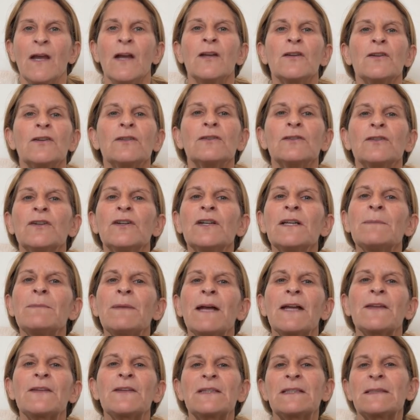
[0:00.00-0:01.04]
You'll learn
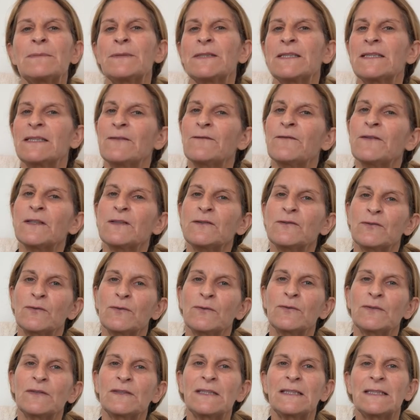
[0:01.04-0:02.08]
about the specific
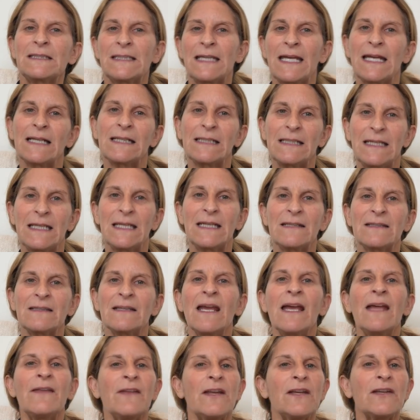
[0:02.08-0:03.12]
tools and techniques
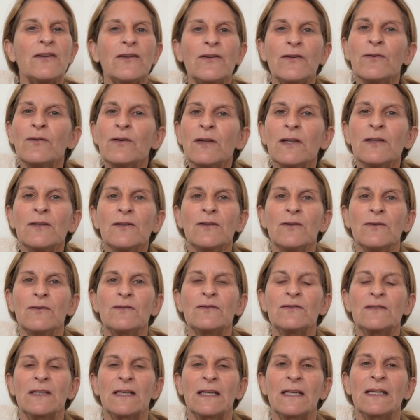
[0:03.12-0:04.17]
that you can use
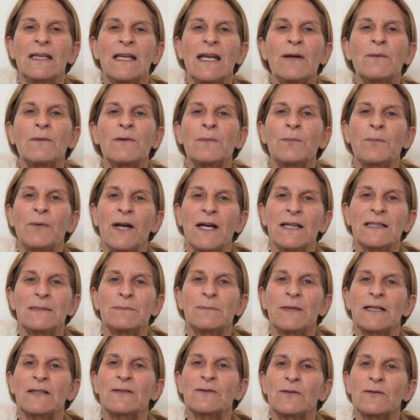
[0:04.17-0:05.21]
to connect with
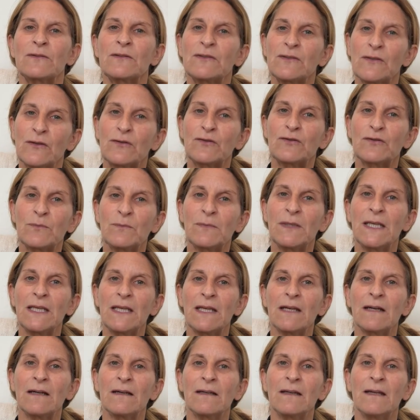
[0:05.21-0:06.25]
prospects on social
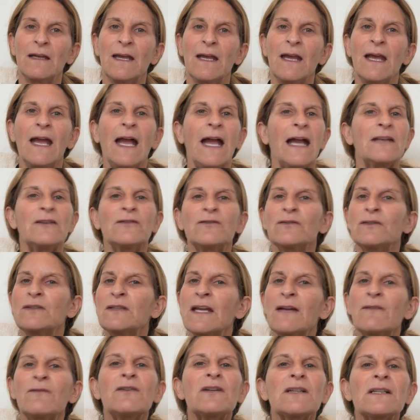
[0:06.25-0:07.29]
media. And you'll
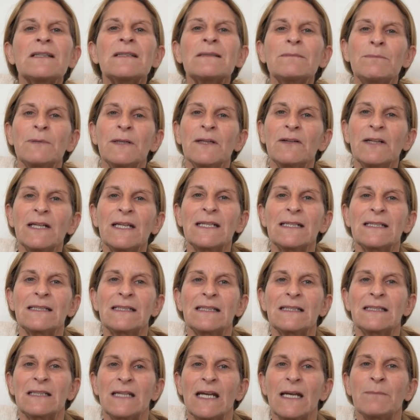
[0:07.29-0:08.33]
never experience the
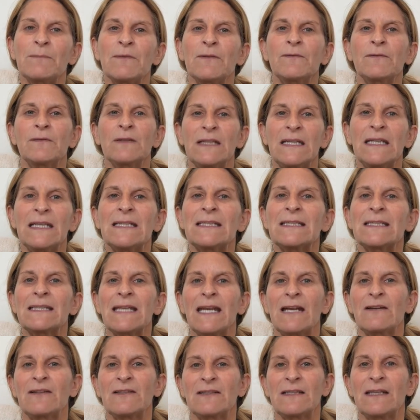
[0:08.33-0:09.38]
type of lead
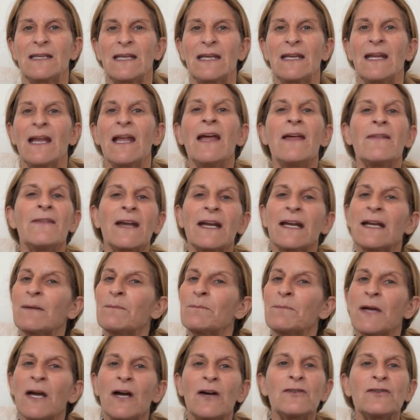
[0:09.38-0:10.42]
scarcity that
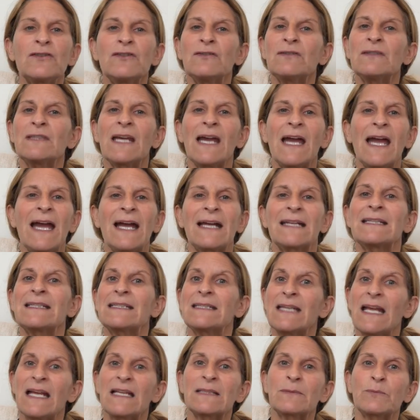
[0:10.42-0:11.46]
compels you to act
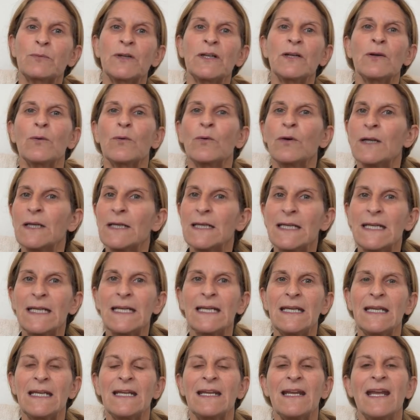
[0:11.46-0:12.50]
desperate or
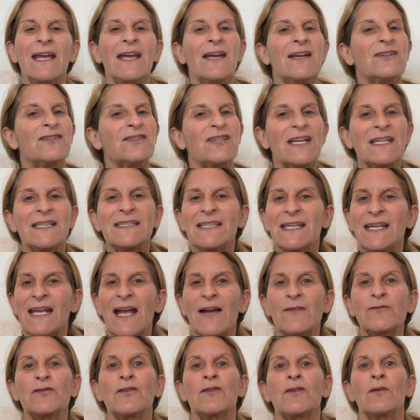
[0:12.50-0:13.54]
needy, chasing
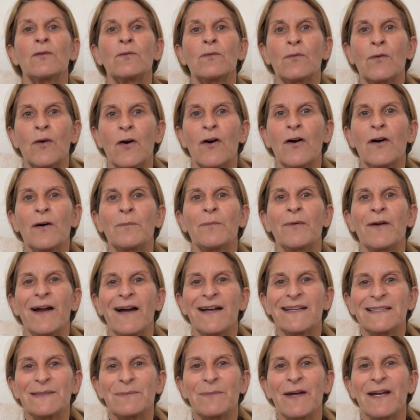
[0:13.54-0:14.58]
after the wrong
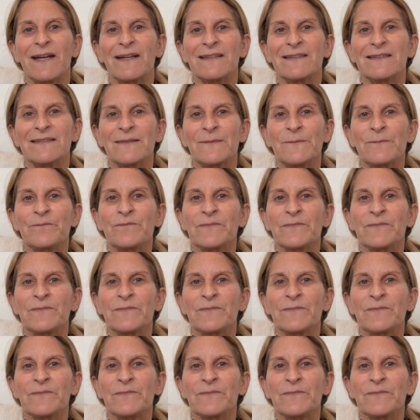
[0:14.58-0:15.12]
prospects.